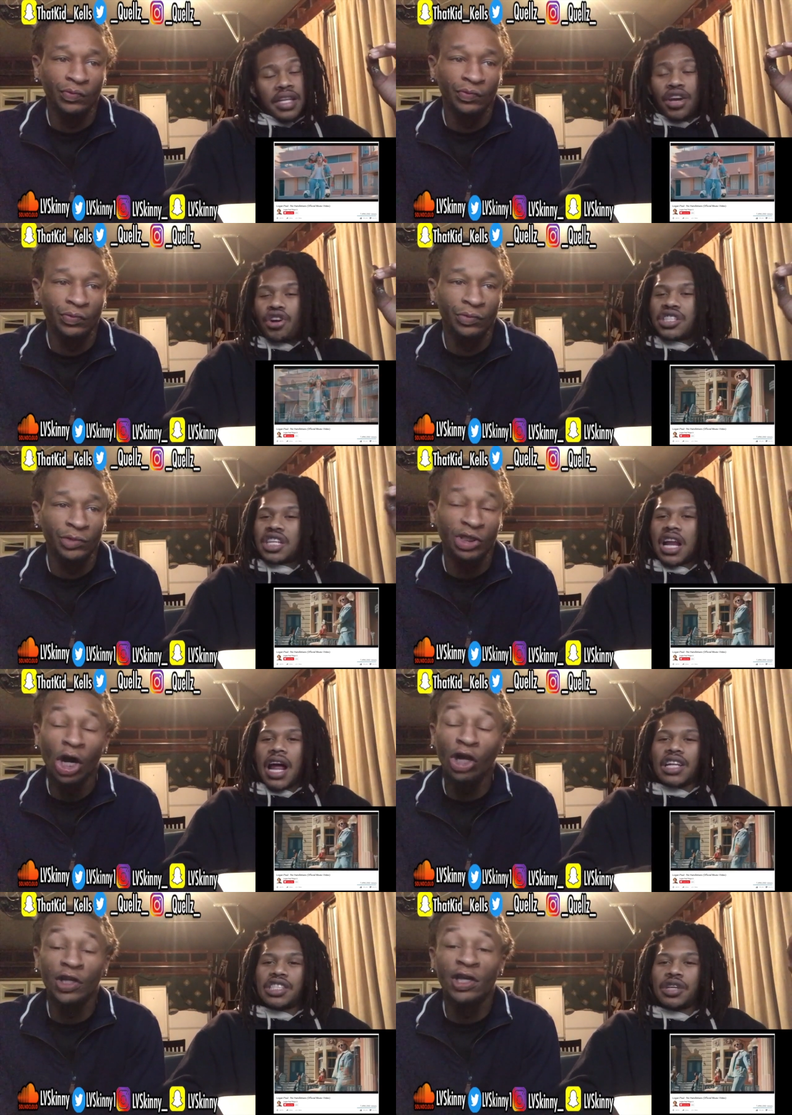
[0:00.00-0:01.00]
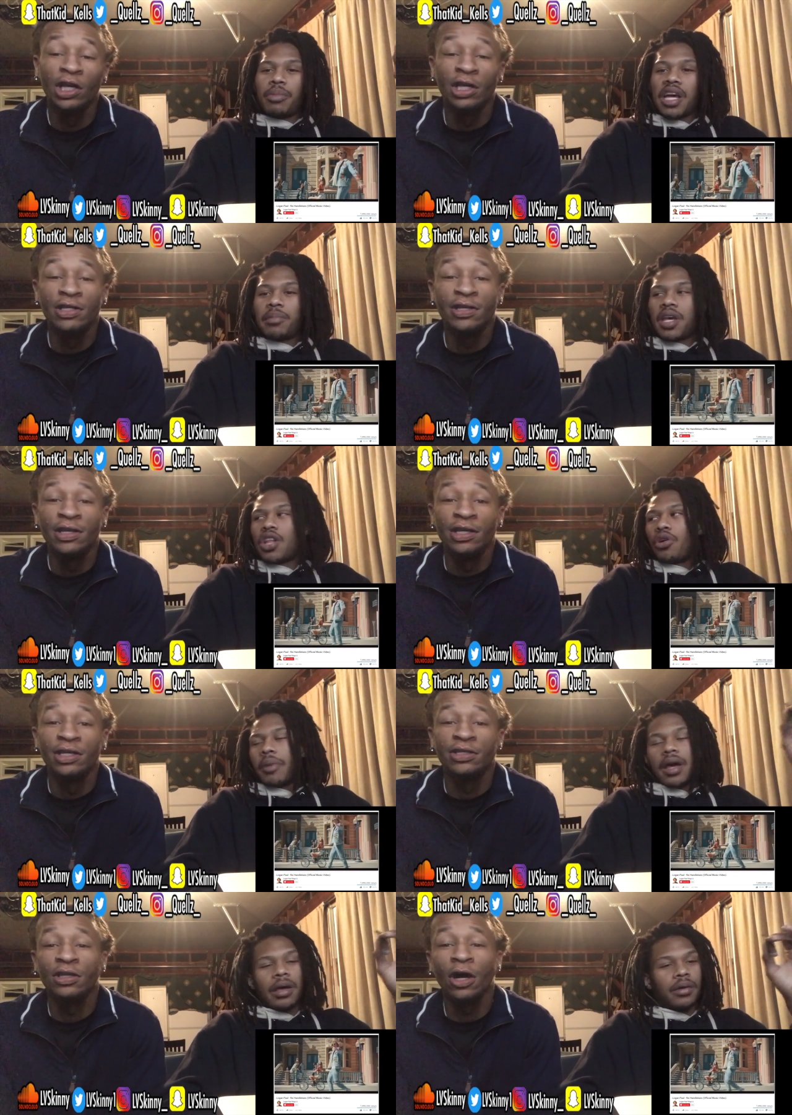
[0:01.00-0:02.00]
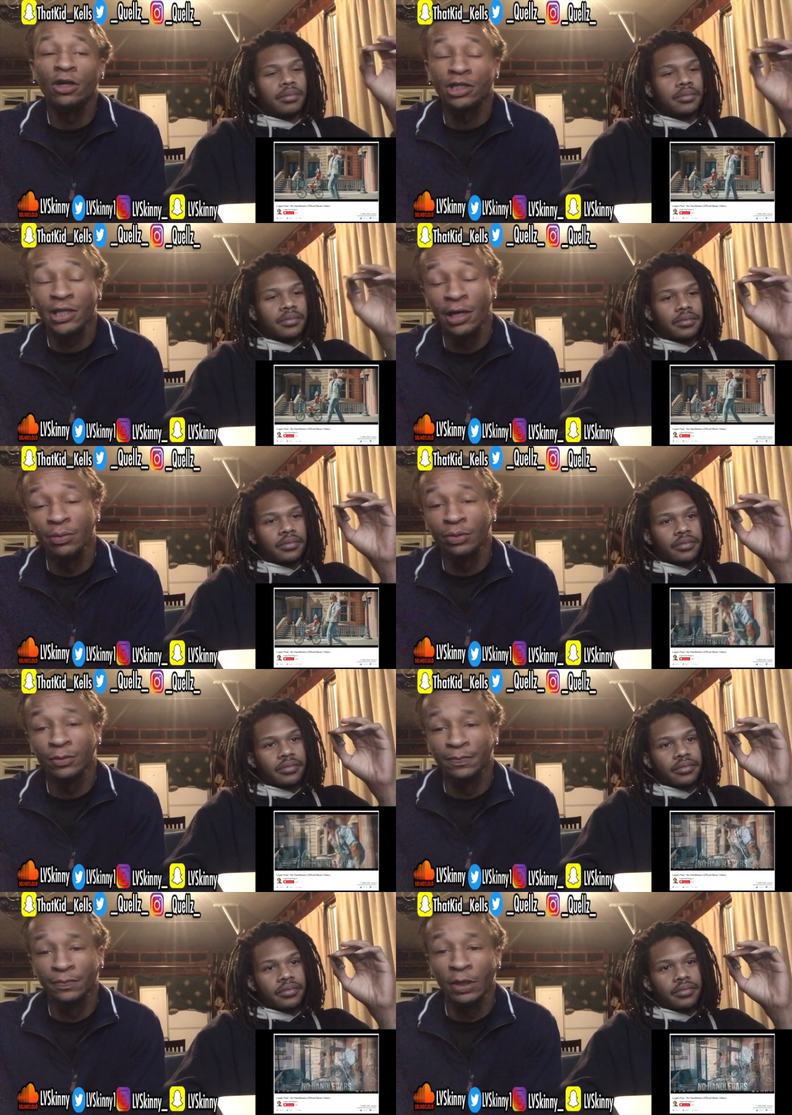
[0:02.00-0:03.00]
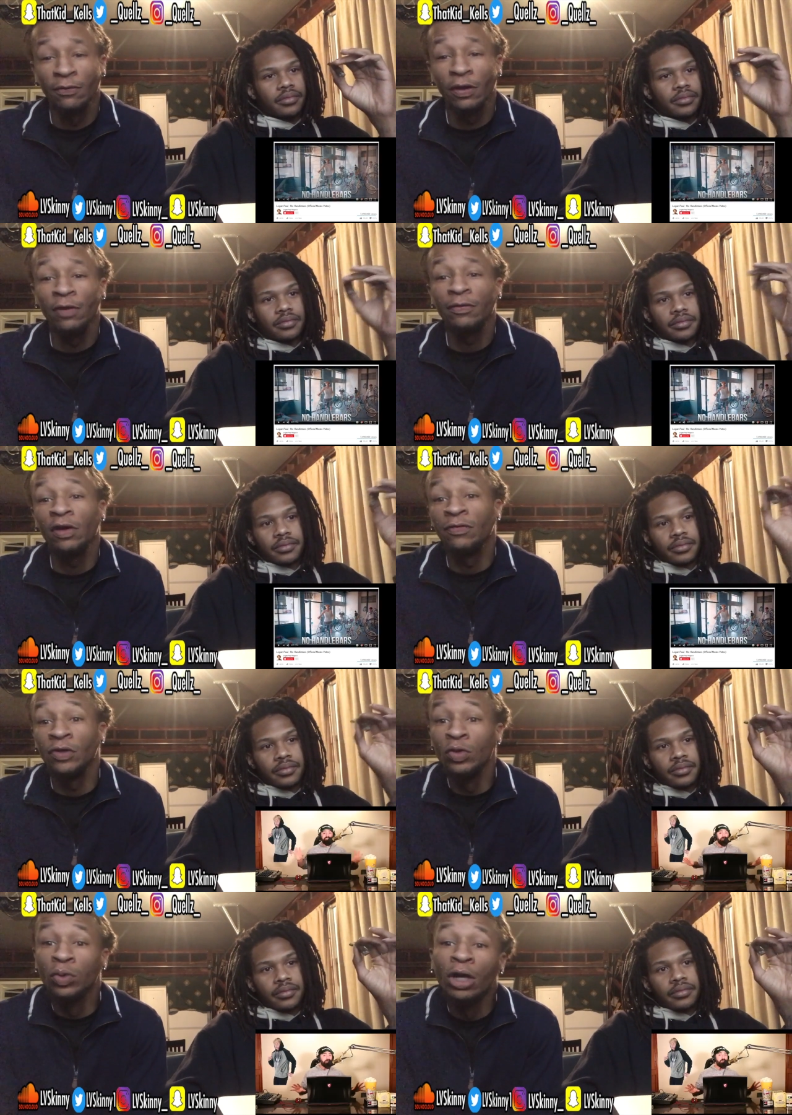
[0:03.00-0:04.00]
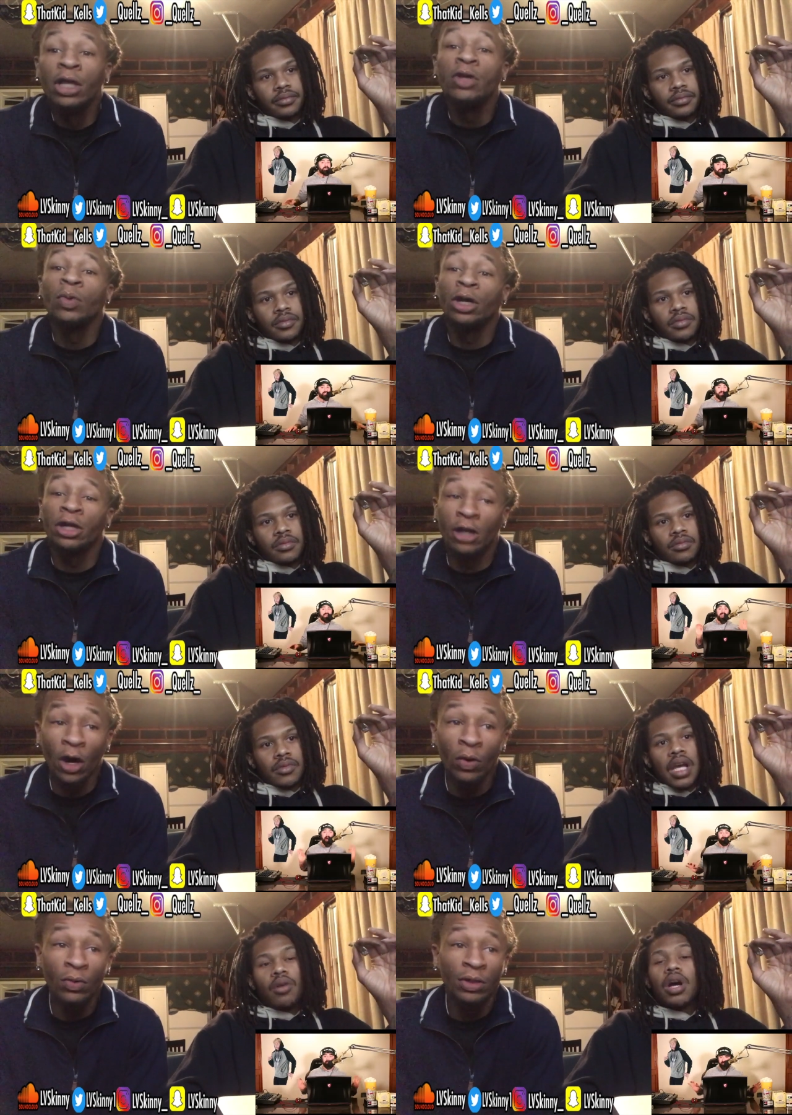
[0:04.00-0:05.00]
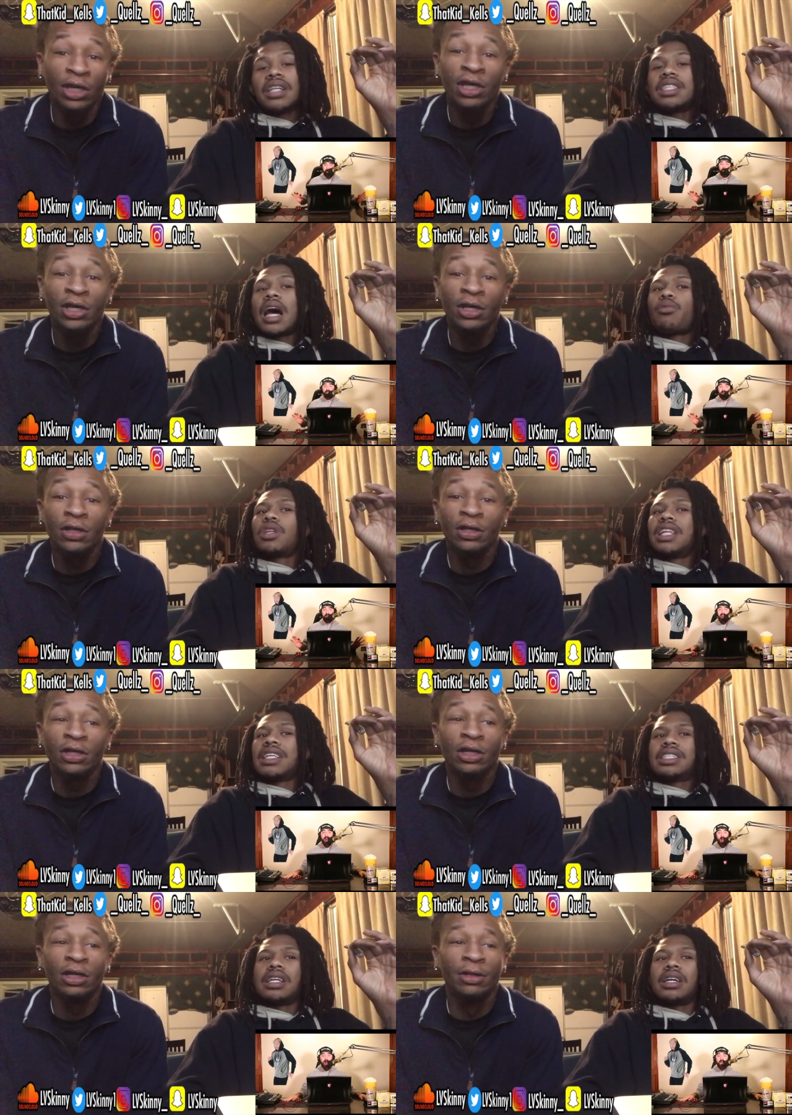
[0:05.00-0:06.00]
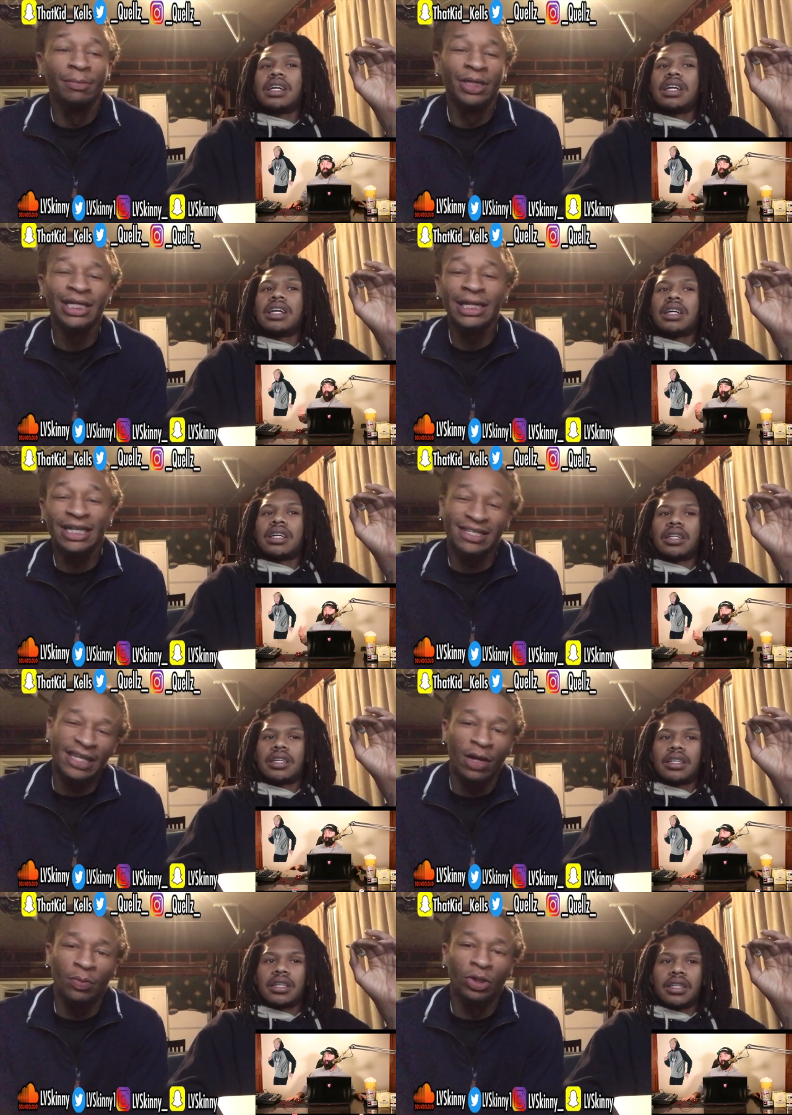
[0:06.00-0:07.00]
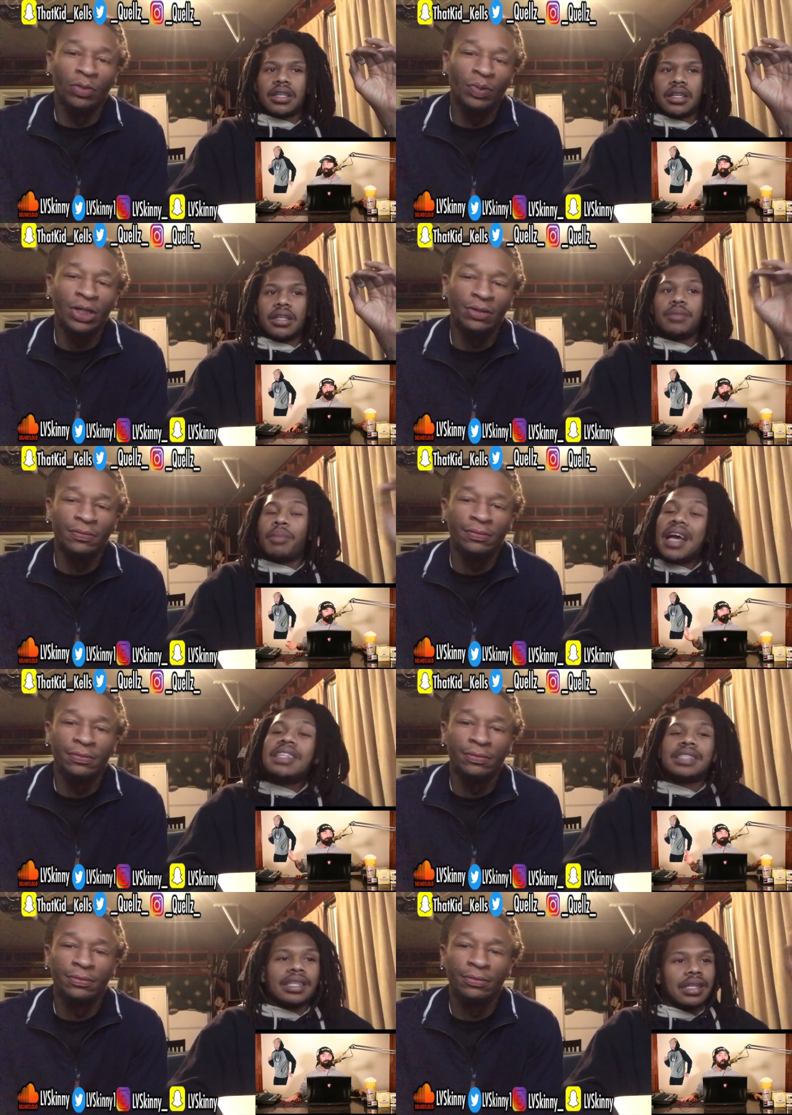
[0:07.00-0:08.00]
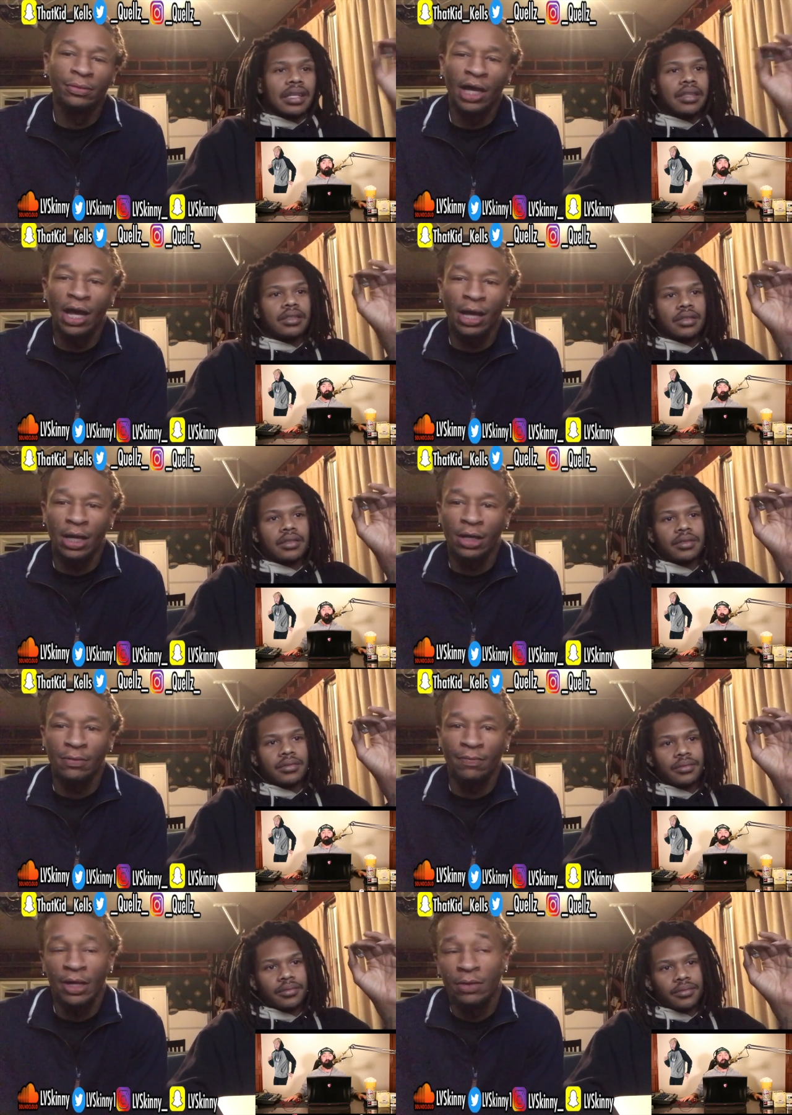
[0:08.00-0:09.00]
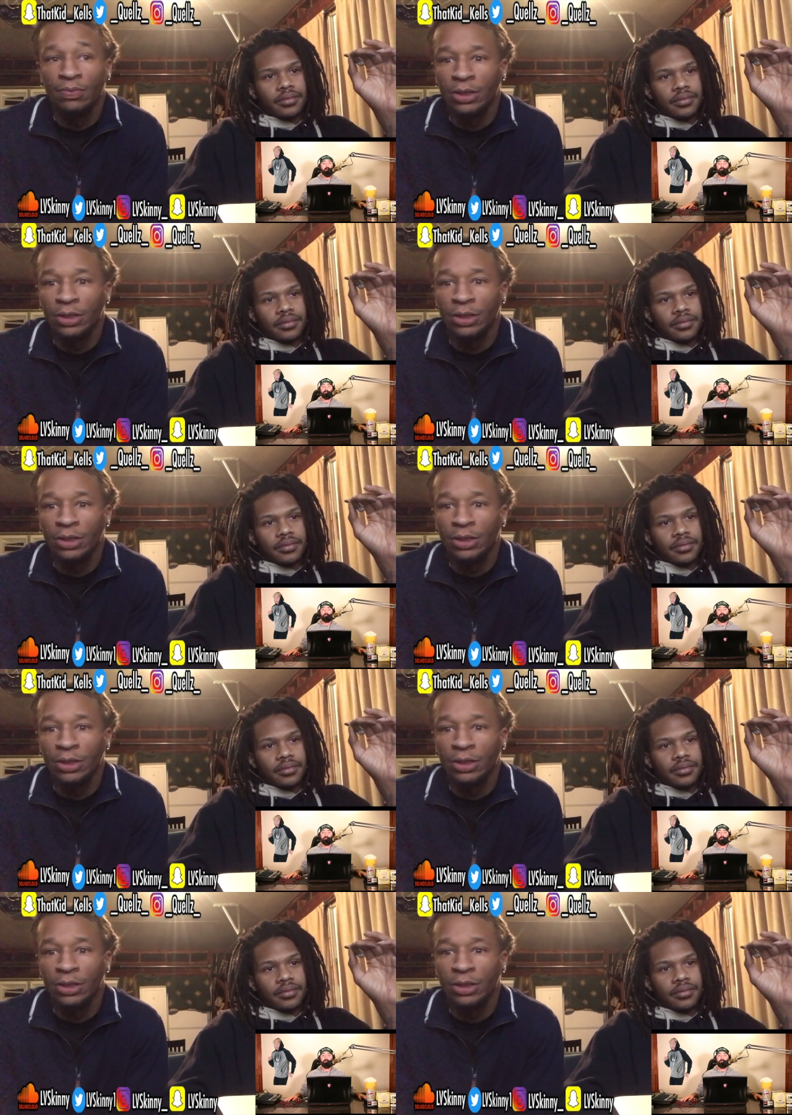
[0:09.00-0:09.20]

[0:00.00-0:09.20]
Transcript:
Speaker 1: Yo, this shit's honestly making me a little mad. It's called a sample.
Speaker 2: If, if, you really want to know, well, it's not really. That's but the nigga I mean, sampled like, the beat basically and made a